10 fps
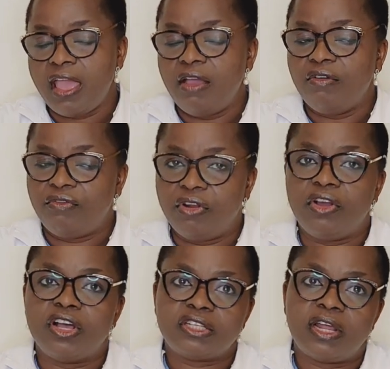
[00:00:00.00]
follow
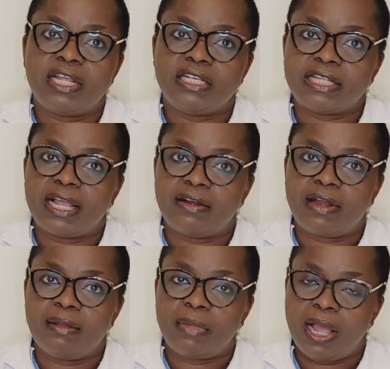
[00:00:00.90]
us on
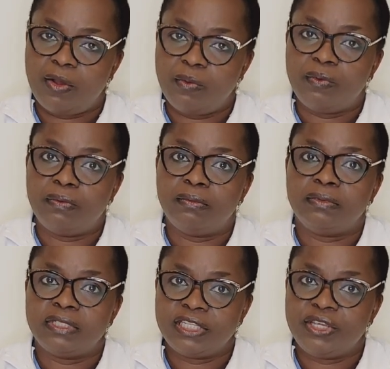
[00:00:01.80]
instagram and we'll
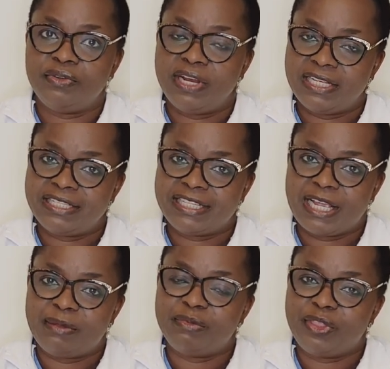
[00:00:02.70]
see you next time
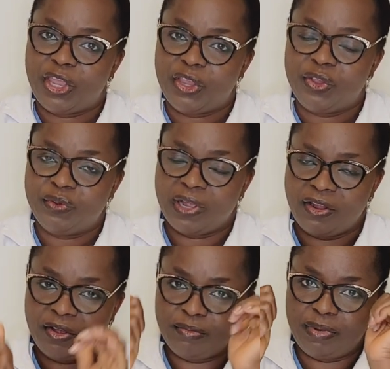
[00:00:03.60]
thank you and
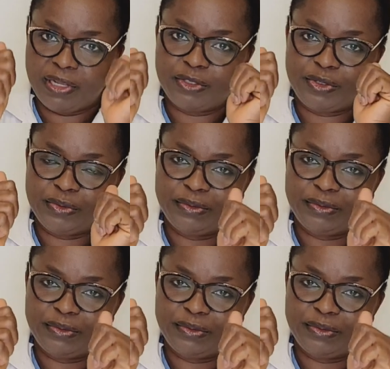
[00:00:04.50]
god bless you